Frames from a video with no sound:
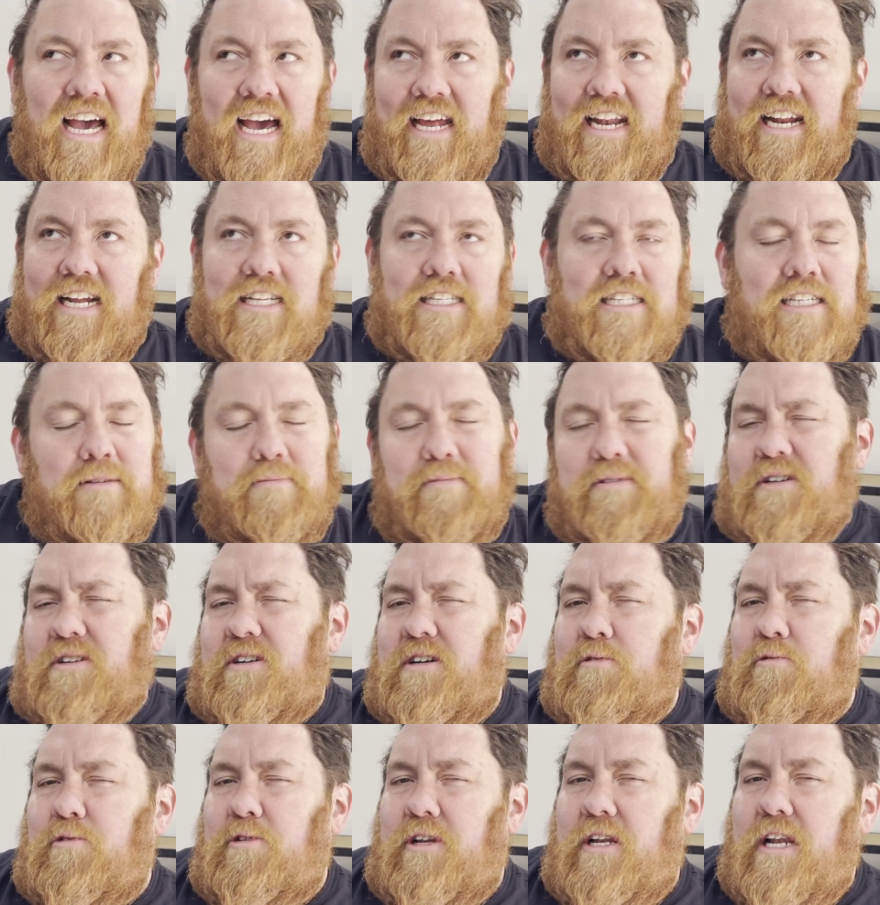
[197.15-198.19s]
And I
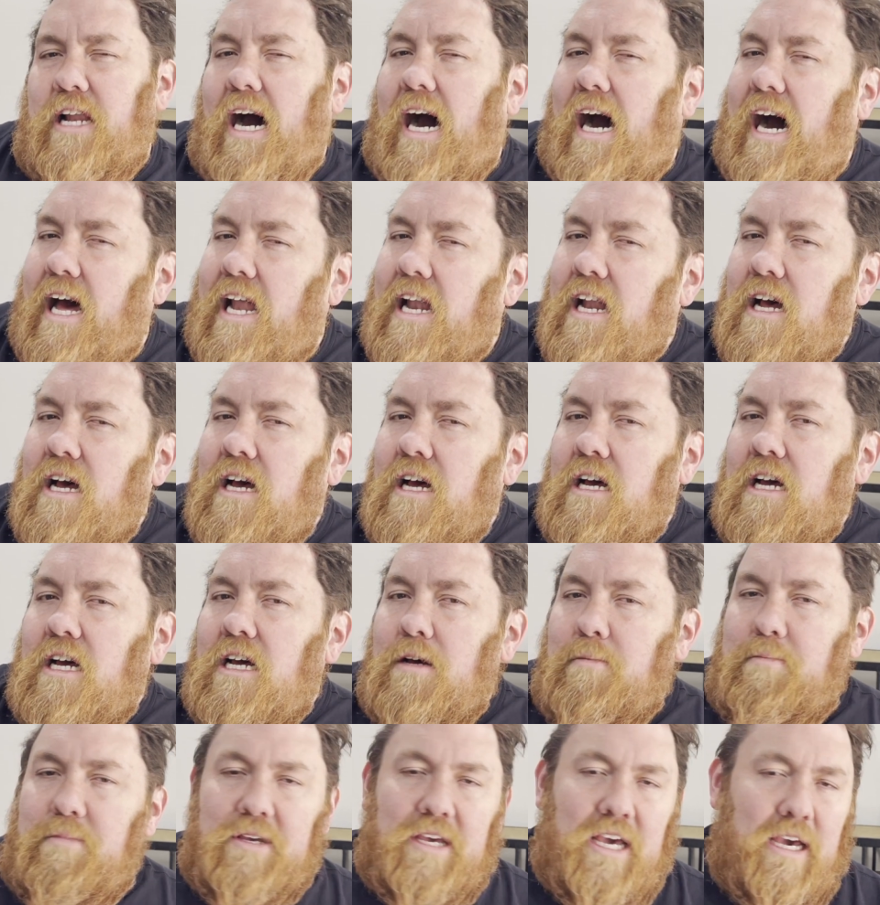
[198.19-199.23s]
typically would
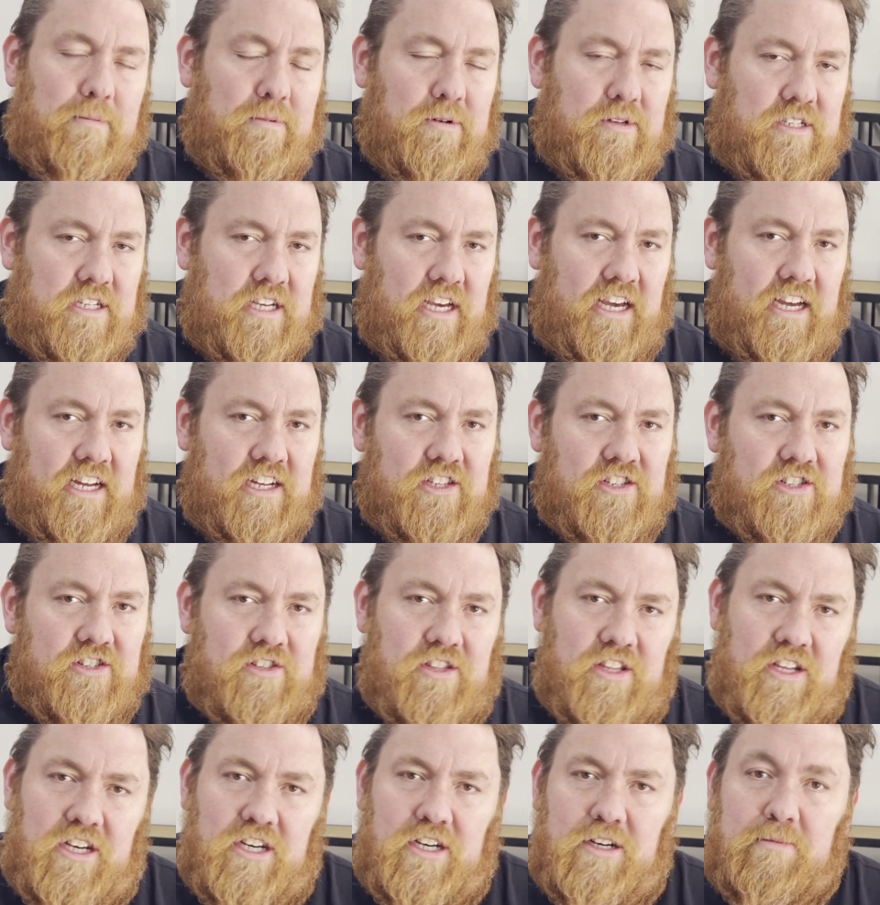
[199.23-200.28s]
not be able to answer
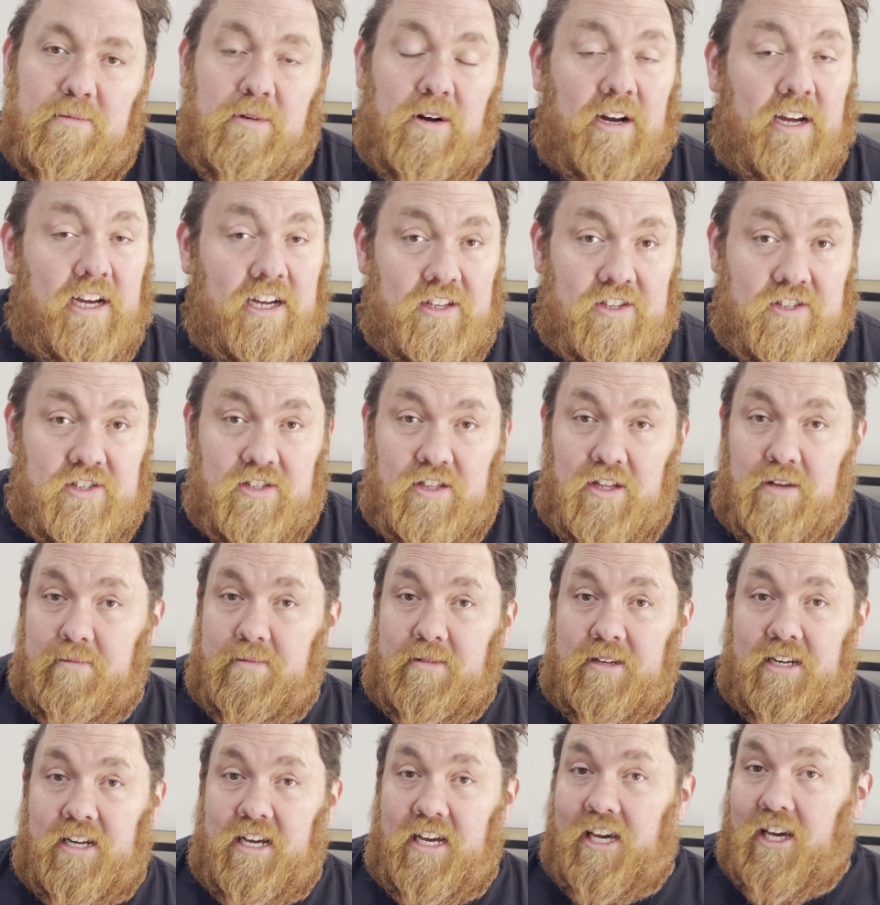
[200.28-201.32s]
them or answer
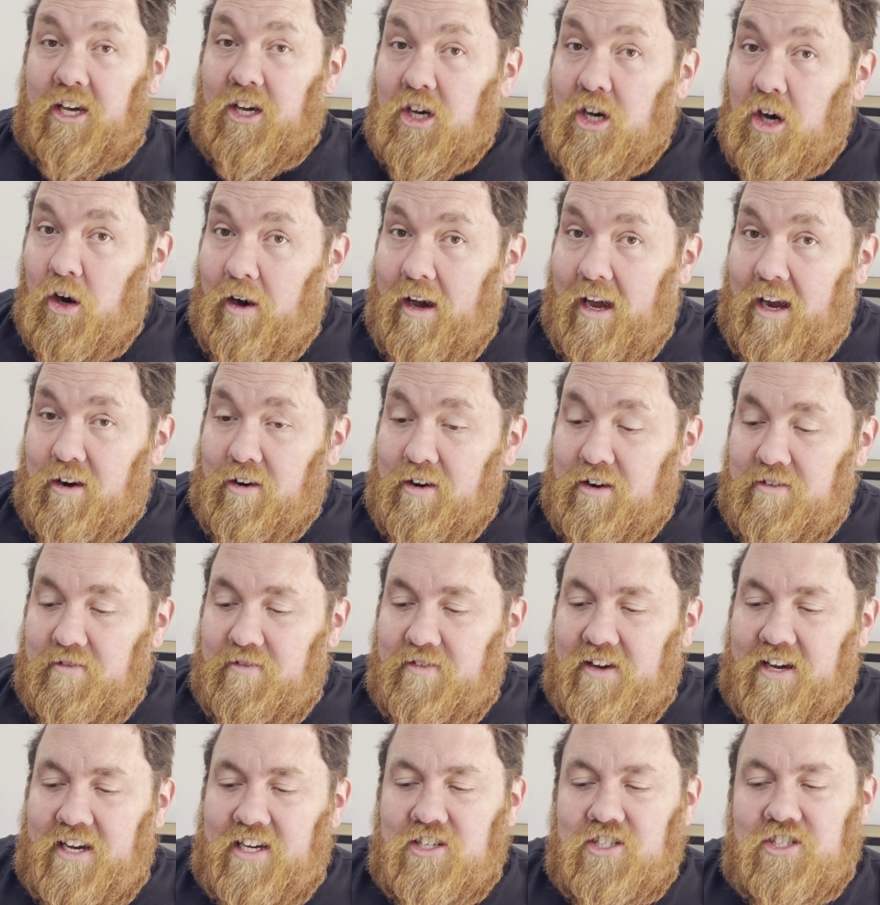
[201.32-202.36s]
them in an incoherent
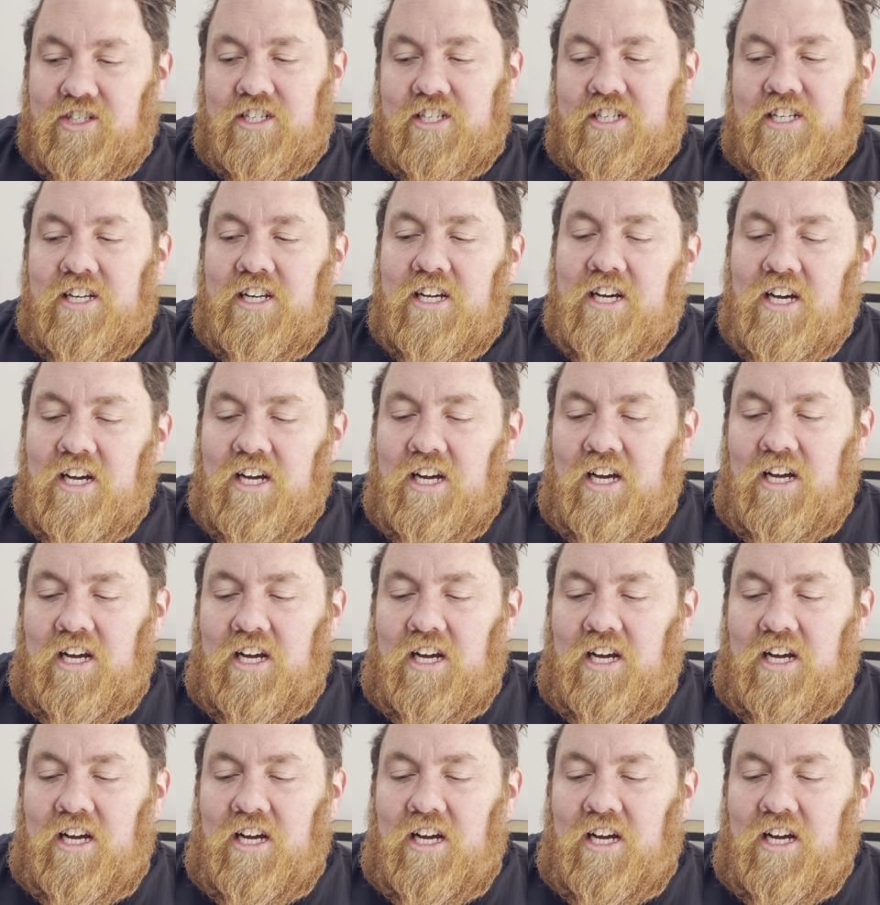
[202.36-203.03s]
fashion.